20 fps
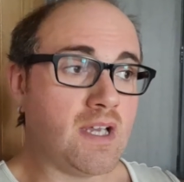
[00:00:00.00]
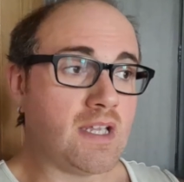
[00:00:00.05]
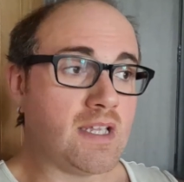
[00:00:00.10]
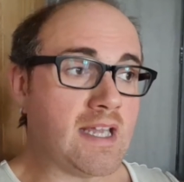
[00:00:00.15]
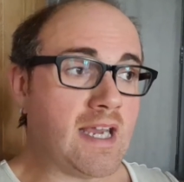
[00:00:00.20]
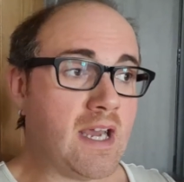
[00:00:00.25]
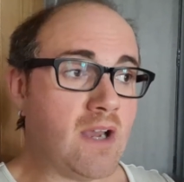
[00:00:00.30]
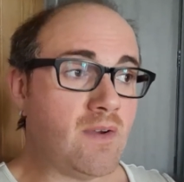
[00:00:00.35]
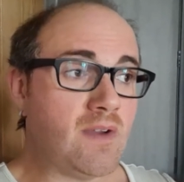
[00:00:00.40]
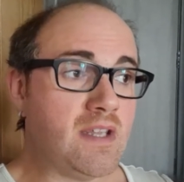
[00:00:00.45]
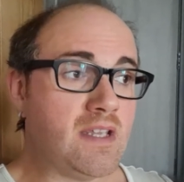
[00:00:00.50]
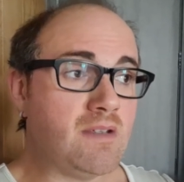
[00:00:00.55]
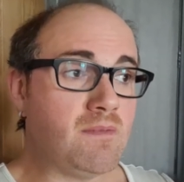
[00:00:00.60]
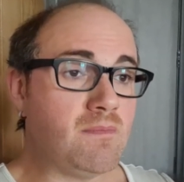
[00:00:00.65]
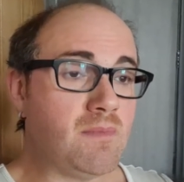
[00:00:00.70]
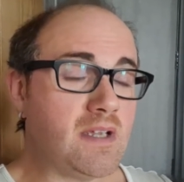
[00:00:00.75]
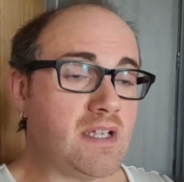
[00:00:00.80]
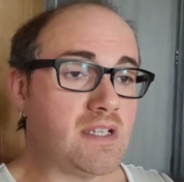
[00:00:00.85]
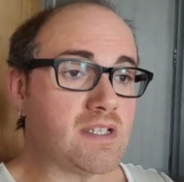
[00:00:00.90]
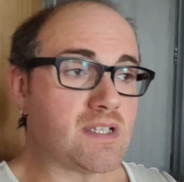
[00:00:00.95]
Now, in the
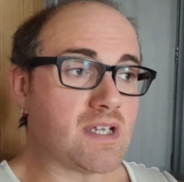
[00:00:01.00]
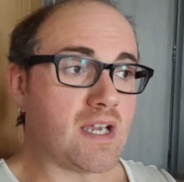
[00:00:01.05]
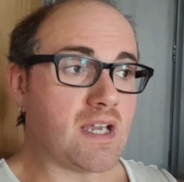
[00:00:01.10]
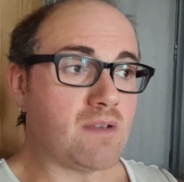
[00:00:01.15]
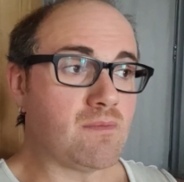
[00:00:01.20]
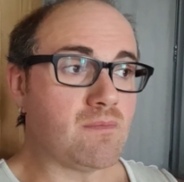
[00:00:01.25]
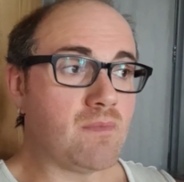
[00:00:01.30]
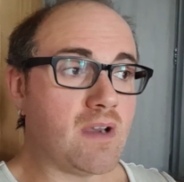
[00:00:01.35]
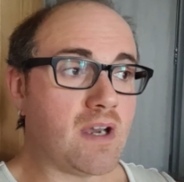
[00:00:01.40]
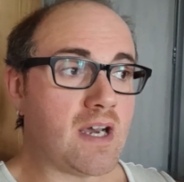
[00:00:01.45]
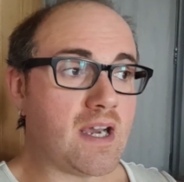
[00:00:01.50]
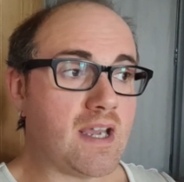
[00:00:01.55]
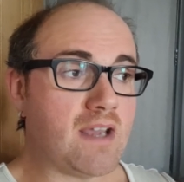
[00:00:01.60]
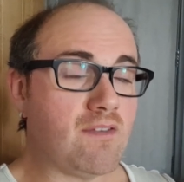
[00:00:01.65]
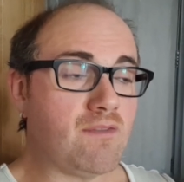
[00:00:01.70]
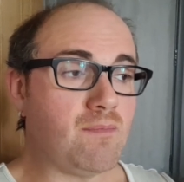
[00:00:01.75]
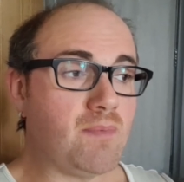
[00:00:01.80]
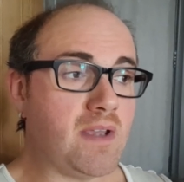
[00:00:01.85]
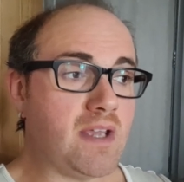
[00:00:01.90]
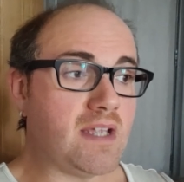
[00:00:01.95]
meantime, I
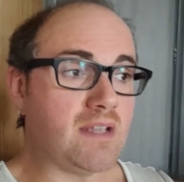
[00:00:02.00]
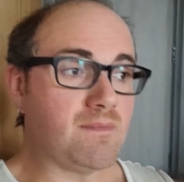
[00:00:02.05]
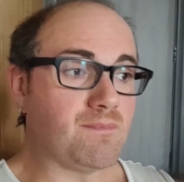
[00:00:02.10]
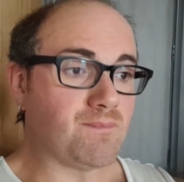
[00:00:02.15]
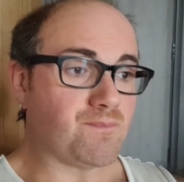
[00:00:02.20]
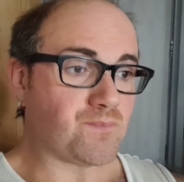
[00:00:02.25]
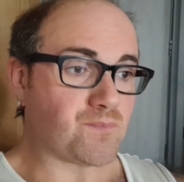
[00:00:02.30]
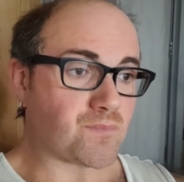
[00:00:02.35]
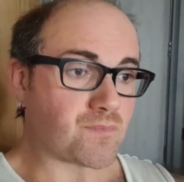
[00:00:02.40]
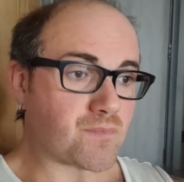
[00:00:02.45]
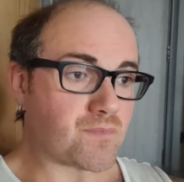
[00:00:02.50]
have been